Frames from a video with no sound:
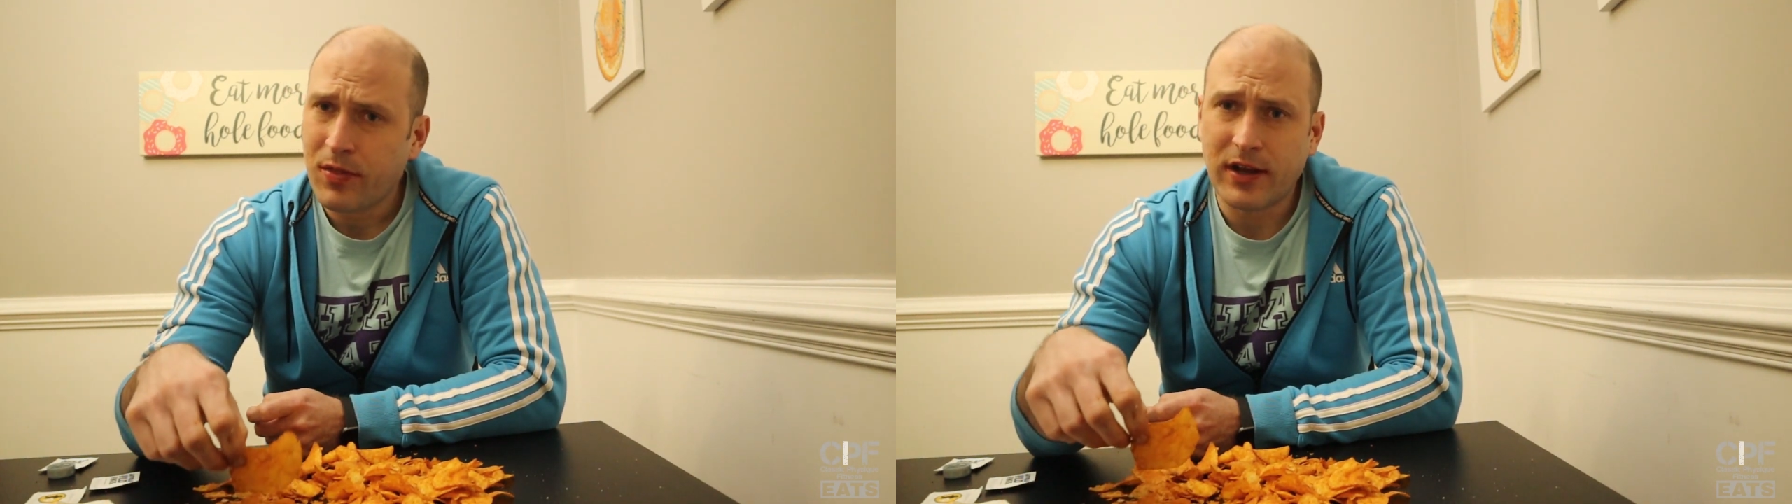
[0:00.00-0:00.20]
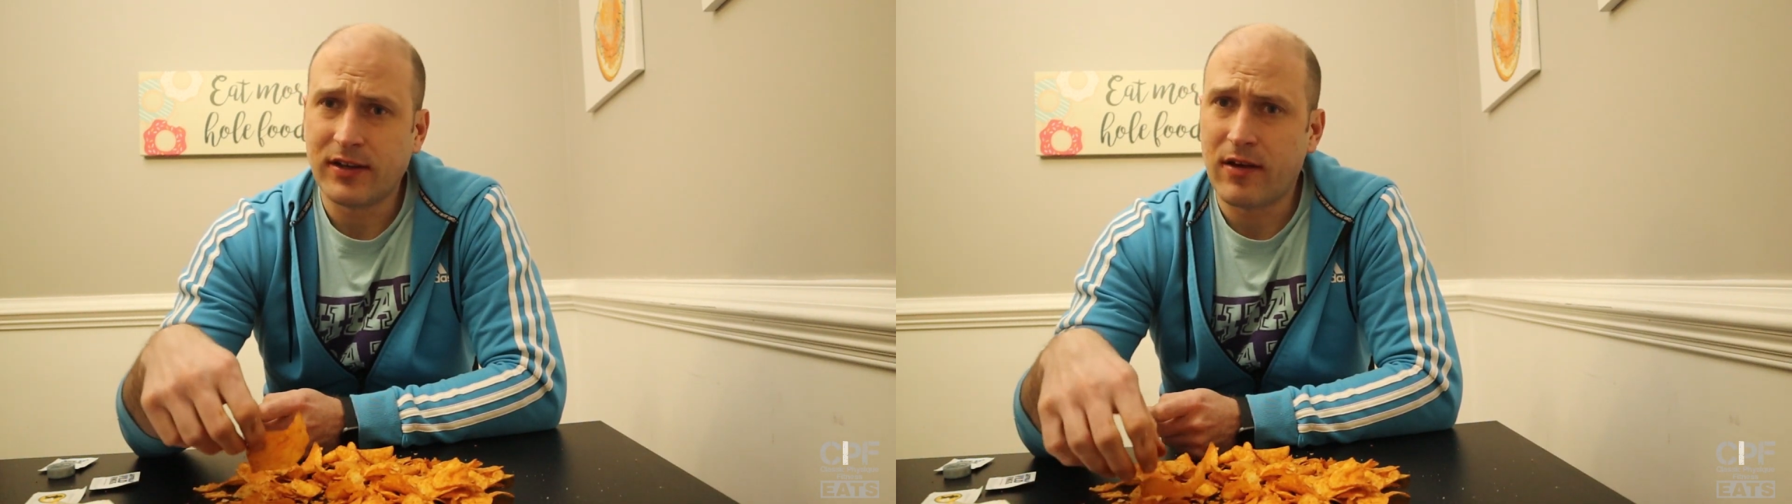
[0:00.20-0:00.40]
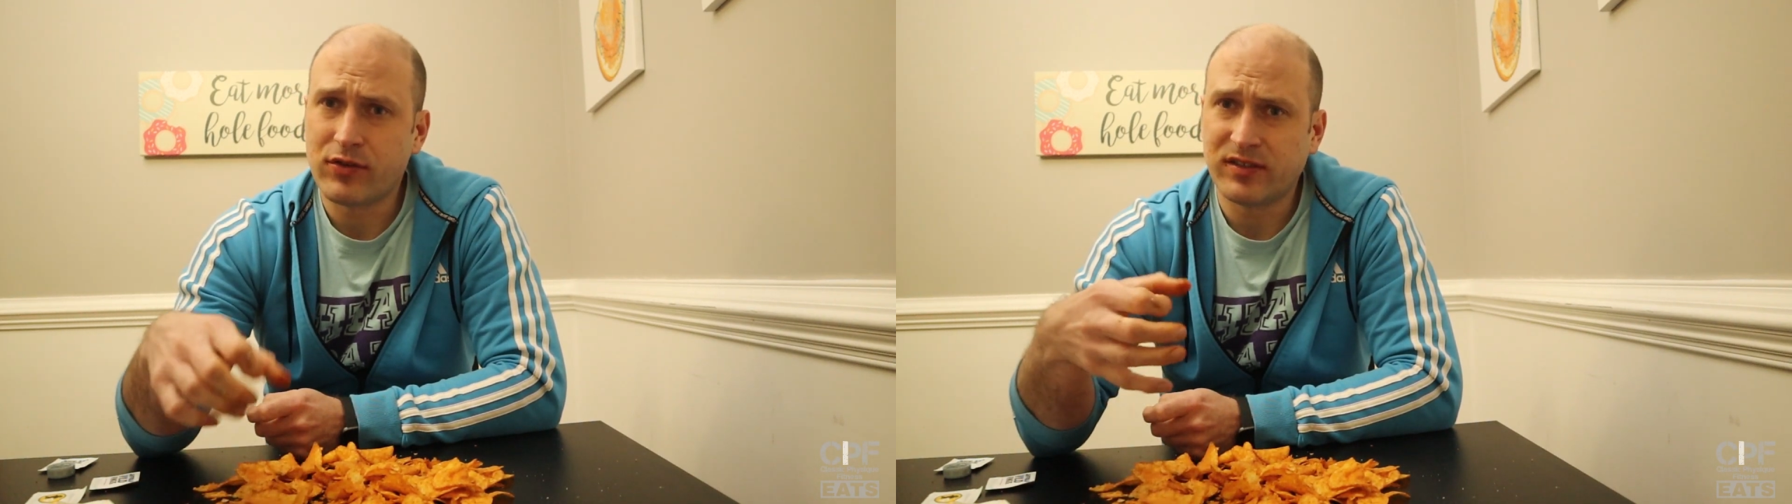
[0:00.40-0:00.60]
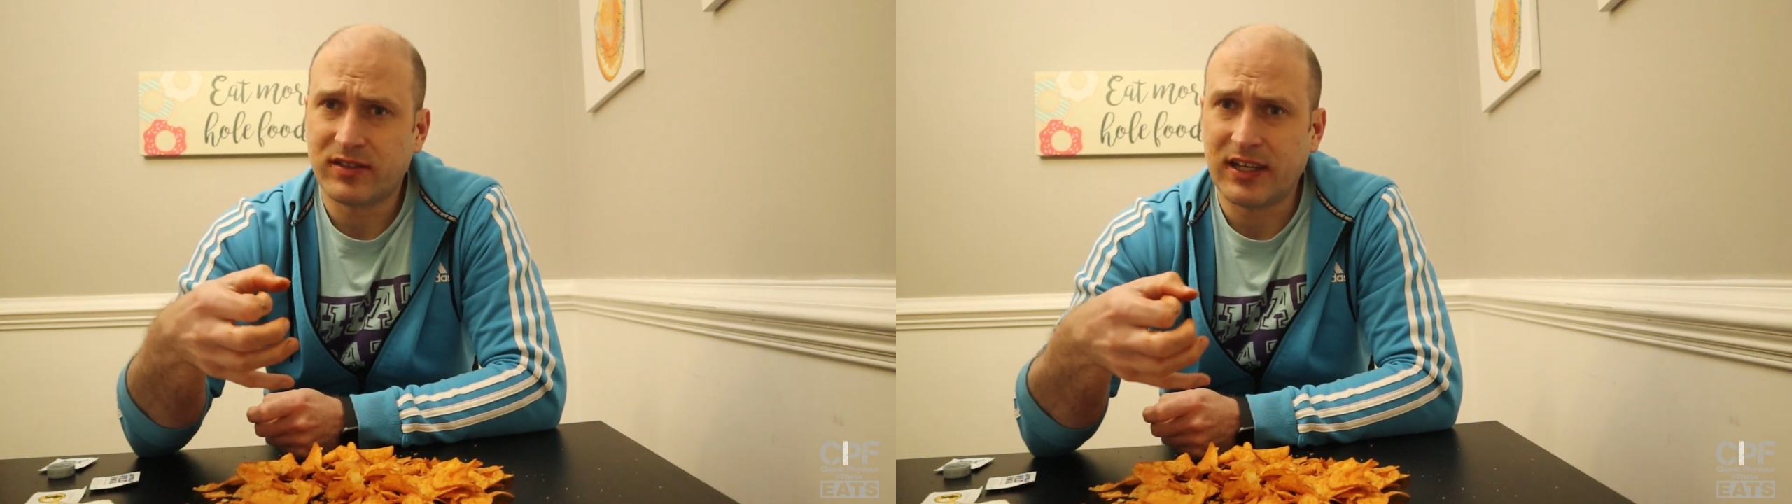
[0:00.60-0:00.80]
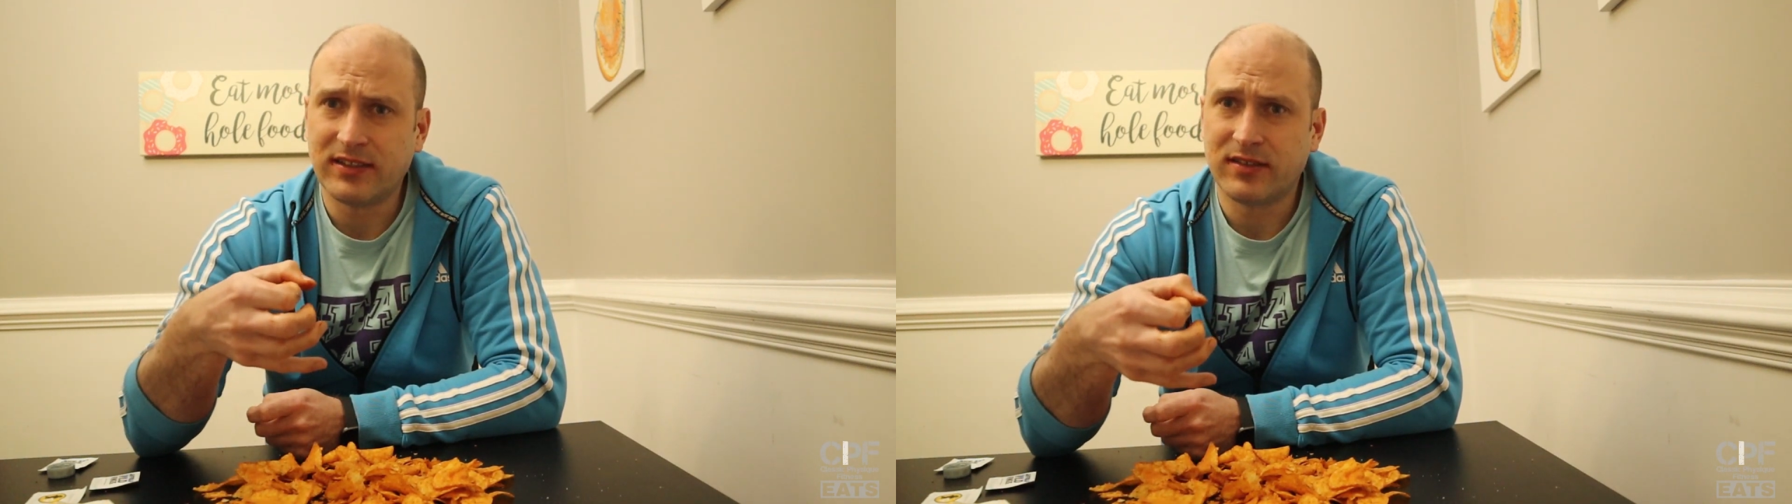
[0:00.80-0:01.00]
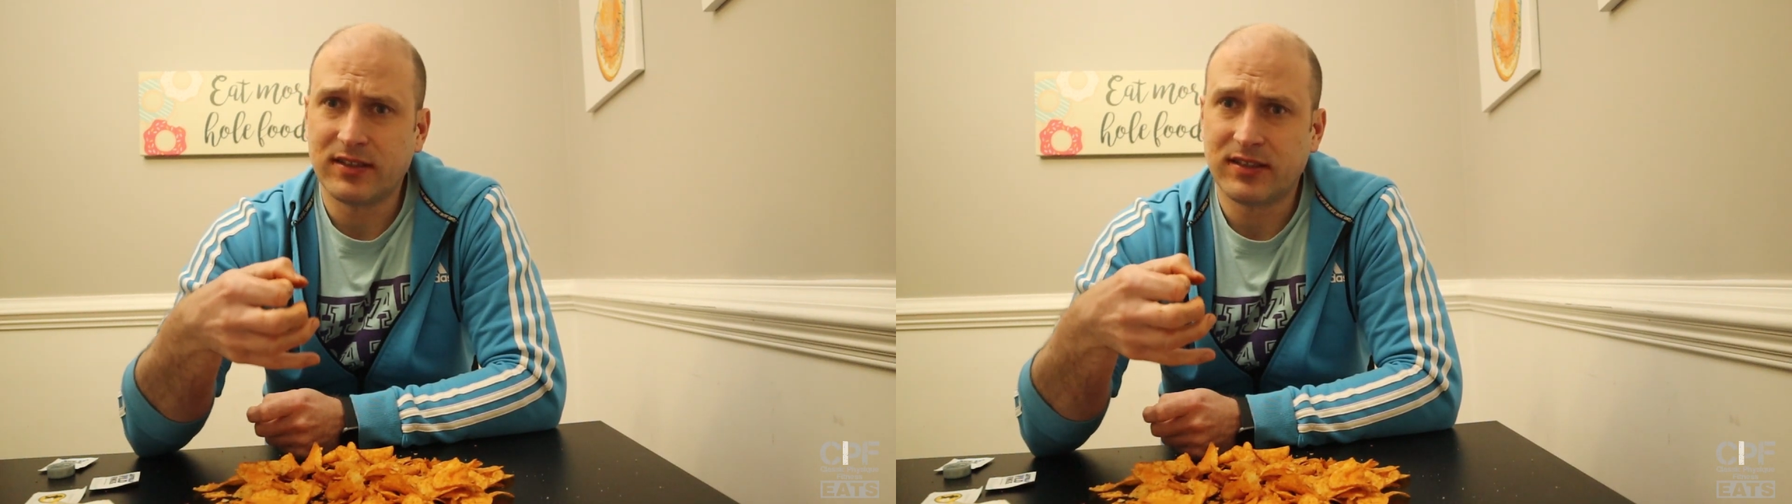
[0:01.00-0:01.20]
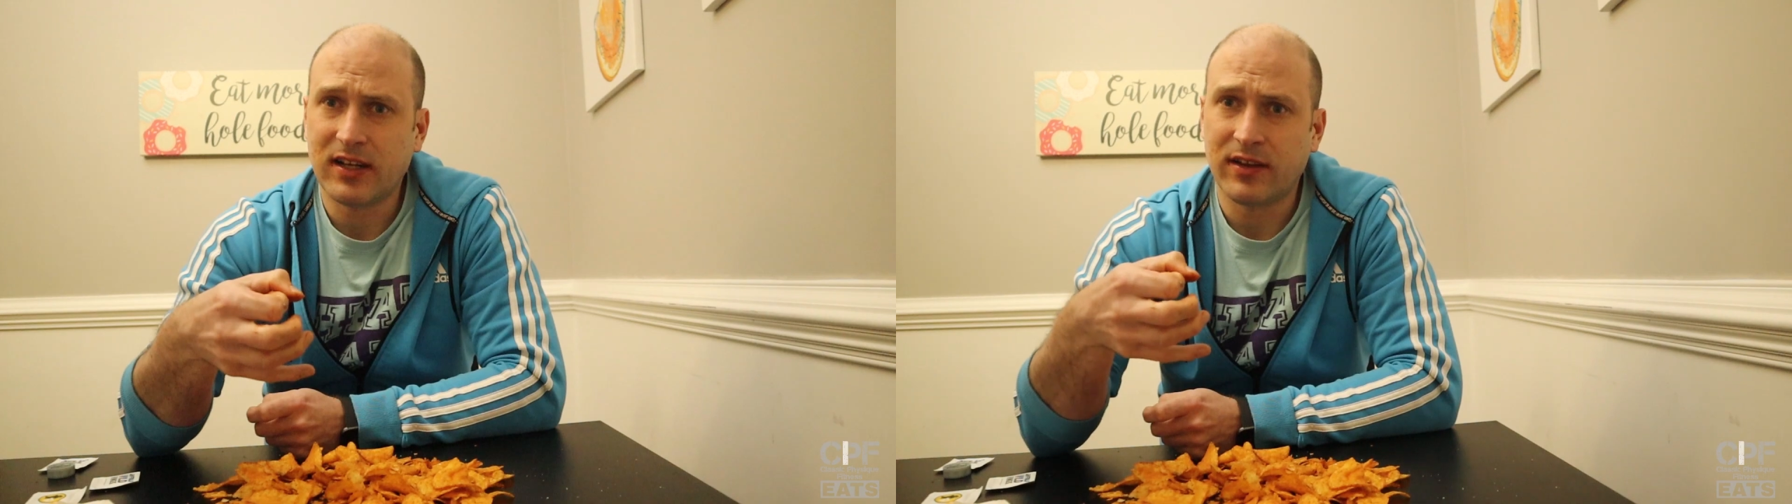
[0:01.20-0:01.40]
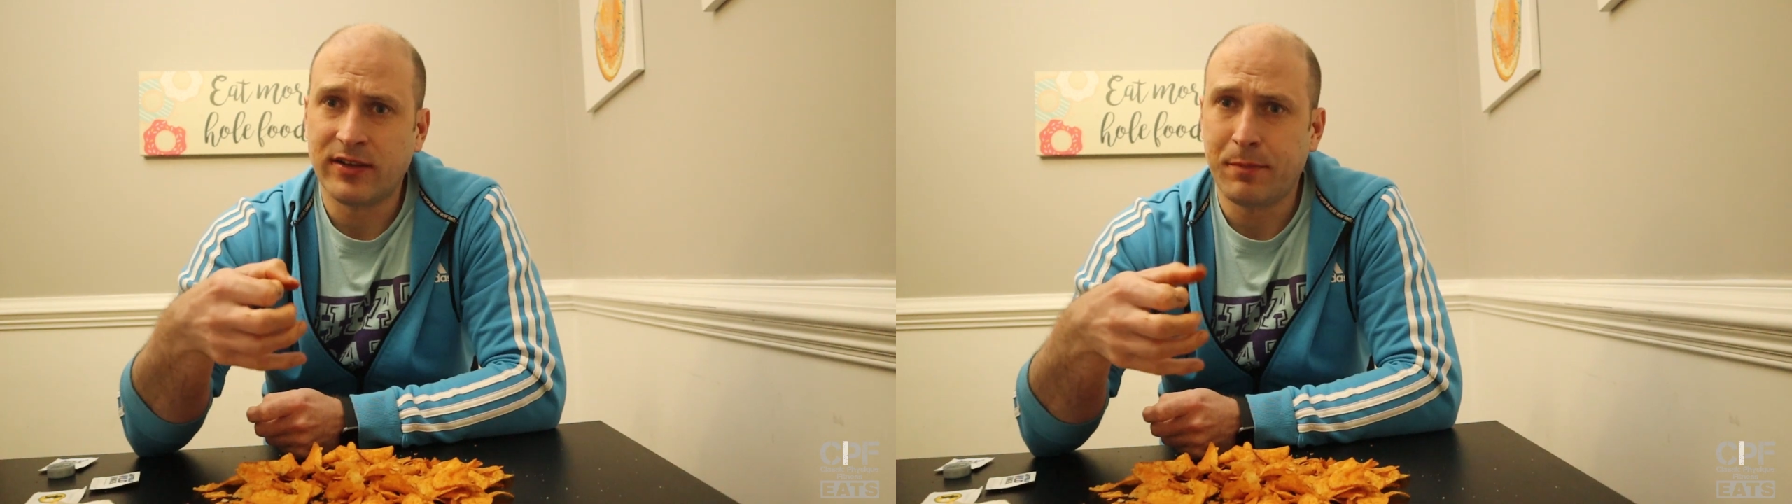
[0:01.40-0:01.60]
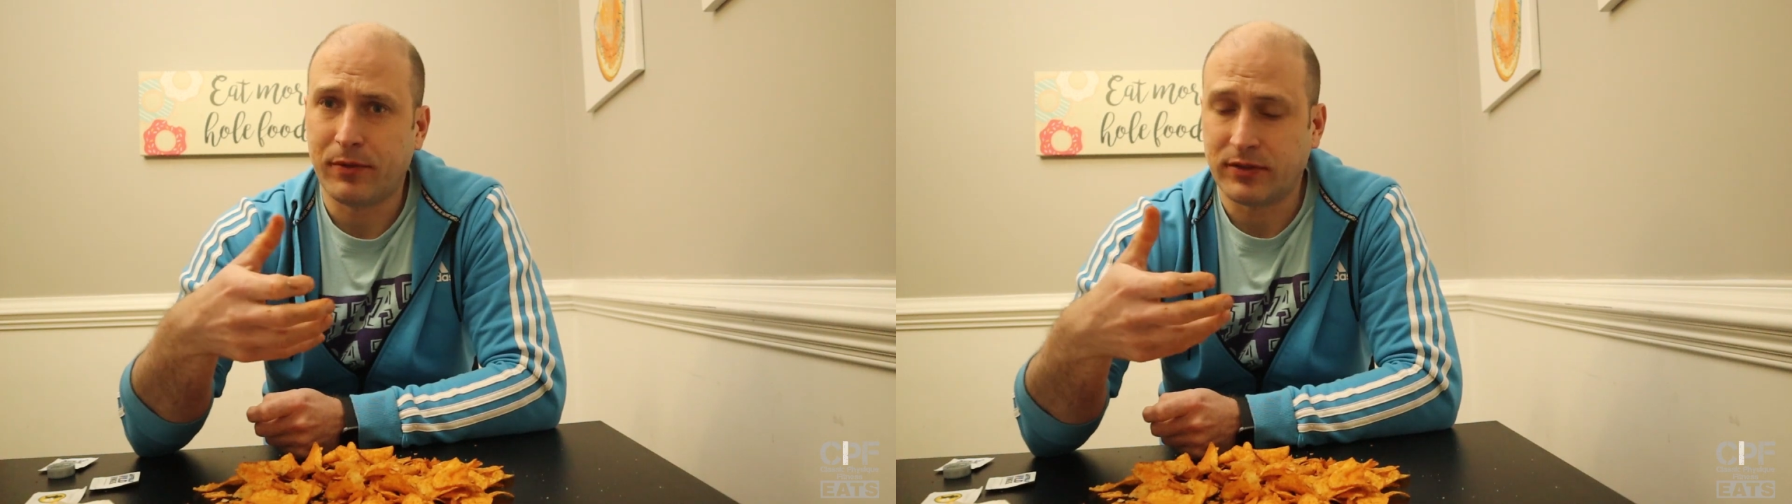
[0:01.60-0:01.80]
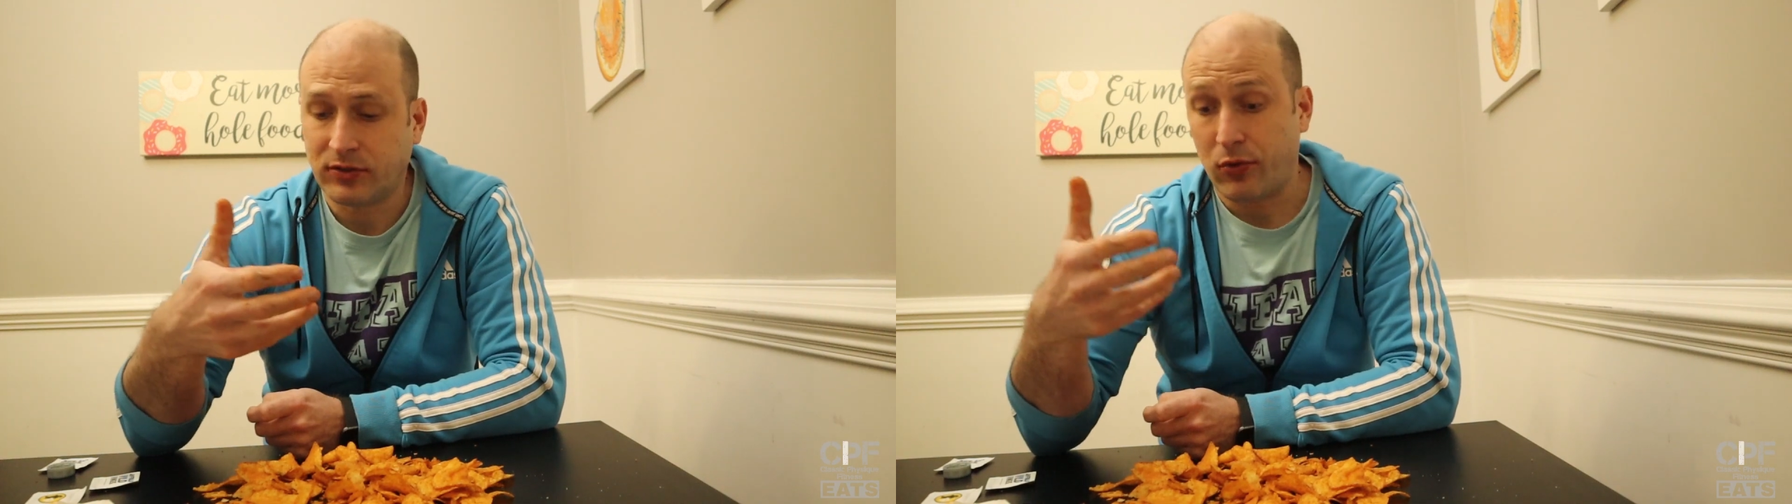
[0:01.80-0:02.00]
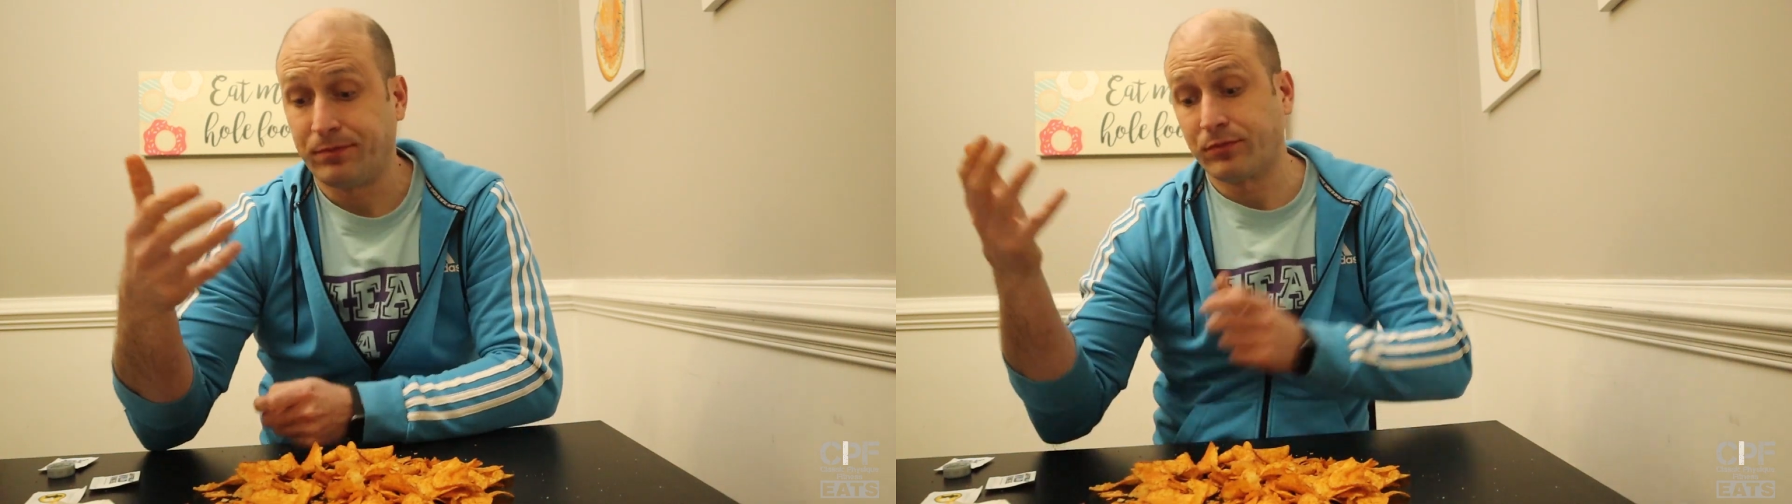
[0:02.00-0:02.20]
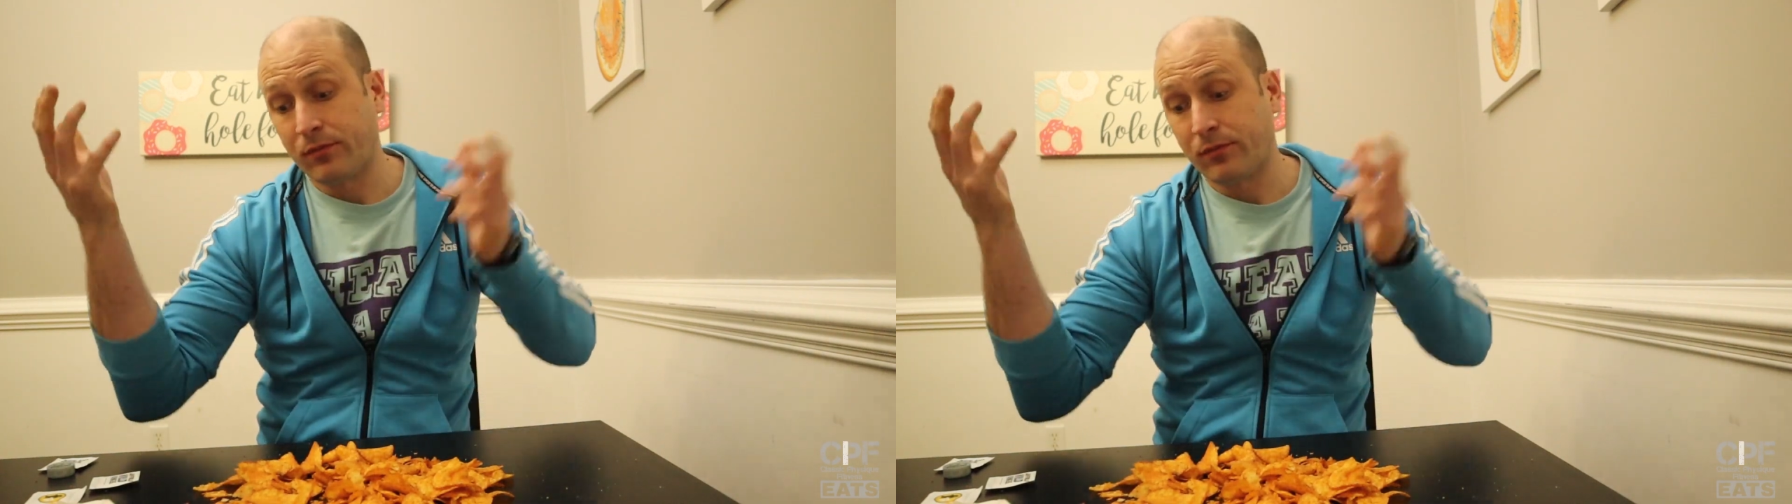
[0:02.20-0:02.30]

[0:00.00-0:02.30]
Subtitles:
They didn't have to then sell the nipples, so